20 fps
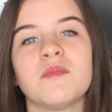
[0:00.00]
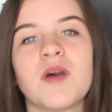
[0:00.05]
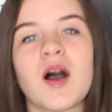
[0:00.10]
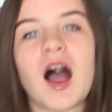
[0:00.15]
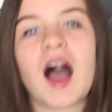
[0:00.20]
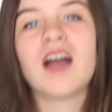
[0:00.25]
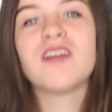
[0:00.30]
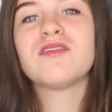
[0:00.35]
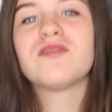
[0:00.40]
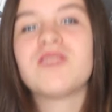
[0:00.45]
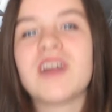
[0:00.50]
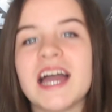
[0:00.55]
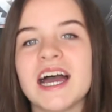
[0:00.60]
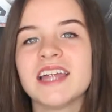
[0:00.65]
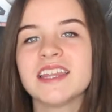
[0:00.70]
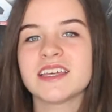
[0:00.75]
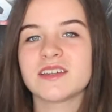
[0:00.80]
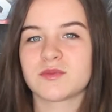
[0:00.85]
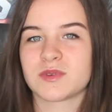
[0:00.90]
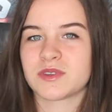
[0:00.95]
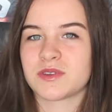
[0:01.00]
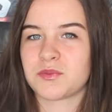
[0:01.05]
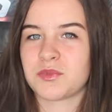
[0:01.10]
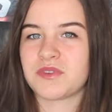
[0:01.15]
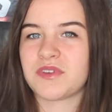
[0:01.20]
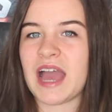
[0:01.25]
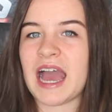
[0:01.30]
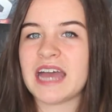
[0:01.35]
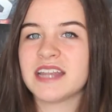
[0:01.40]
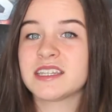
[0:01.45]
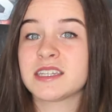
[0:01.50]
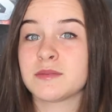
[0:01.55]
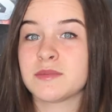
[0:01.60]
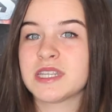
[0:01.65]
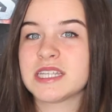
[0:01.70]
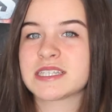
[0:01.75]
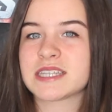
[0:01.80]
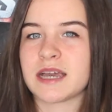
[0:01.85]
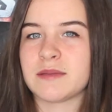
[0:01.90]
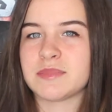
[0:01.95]
I've found that we've had some of
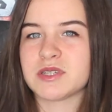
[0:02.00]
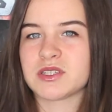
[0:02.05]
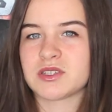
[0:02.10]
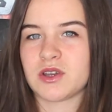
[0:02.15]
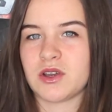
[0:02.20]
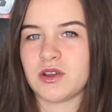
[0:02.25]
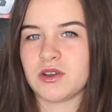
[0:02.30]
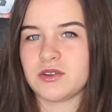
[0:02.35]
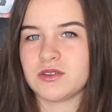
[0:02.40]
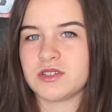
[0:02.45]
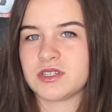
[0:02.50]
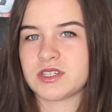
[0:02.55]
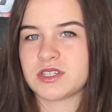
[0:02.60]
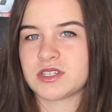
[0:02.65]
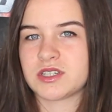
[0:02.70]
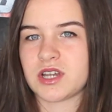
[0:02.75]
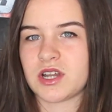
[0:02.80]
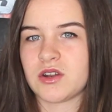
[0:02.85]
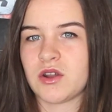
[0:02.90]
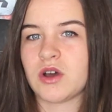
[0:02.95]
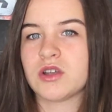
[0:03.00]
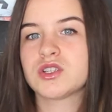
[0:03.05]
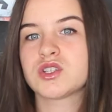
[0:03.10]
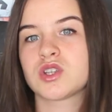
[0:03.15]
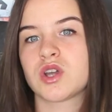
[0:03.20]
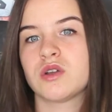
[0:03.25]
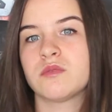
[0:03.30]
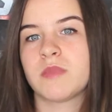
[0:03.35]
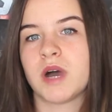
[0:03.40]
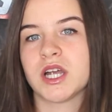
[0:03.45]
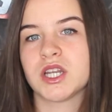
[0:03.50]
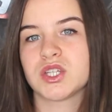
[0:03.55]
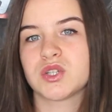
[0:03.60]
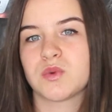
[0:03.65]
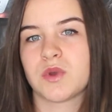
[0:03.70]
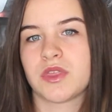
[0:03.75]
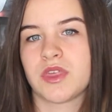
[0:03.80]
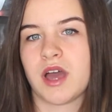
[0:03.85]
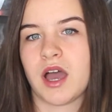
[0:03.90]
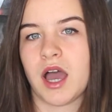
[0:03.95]
these episodes, not so much
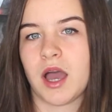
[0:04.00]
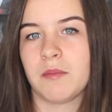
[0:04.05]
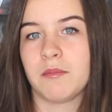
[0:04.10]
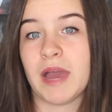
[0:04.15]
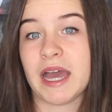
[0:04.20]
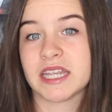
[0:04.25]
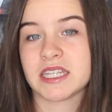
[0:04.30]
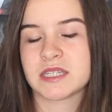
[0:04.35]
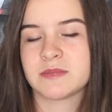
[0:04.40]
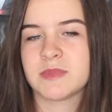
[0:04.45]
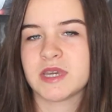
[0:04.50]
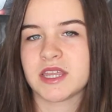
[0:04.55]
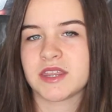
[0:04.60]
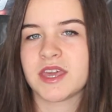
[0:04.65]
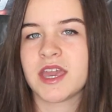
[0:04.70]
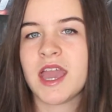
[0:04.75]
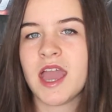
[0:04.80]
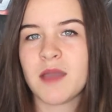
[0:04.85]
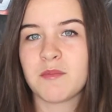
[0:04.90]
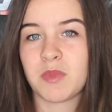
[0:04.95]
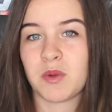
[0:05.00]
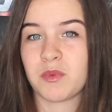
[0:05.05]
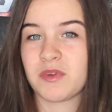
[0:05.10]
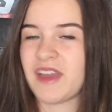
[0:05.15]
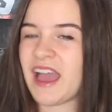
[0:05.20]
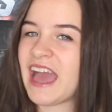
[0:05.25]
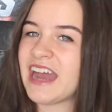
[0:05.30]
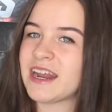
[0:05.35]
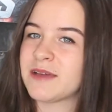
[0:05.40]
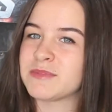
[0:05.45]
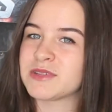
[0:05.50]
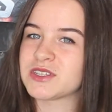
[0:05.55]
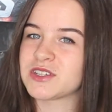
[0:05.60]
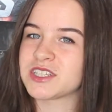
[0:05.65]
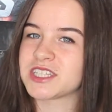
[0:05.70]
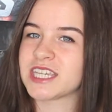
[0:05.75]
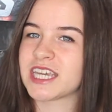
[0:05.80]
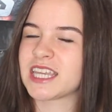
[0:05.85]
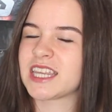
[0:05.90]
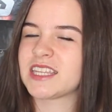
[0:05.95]
with Matt Smith, but we had
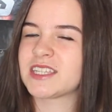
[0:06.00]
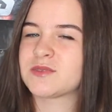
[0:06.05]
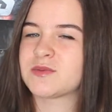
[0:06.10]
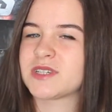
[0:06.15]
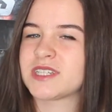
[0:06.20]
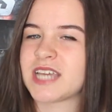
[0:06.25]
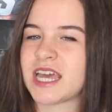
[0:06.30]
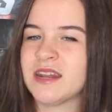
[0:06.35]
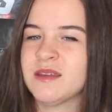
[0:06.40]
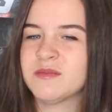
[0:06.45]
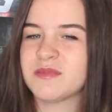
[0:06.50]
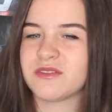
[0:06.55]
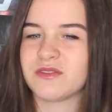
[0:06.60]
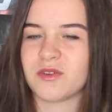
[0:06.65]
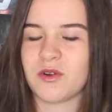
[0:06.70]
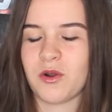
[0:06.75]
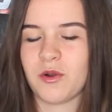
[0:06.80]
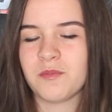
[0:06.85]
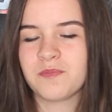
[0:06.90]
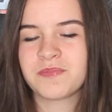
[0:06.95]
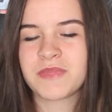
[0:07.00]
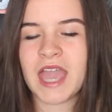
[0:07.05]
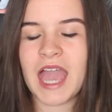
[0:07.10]
episodes like this with Tennant before,